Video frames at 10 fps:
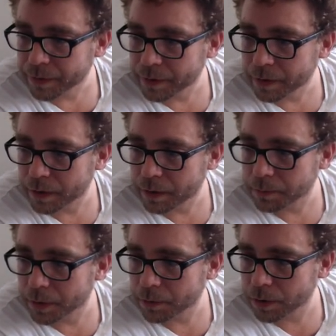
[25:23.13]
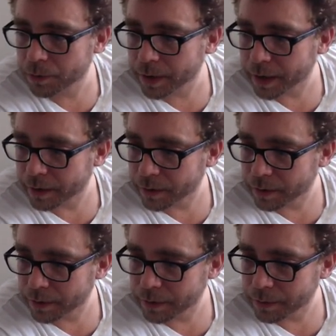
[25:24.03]
Where are we
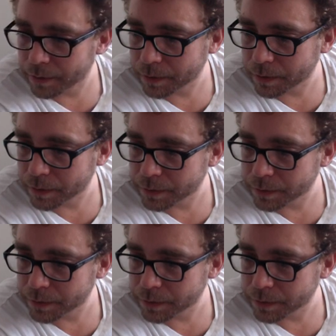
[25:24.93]
at?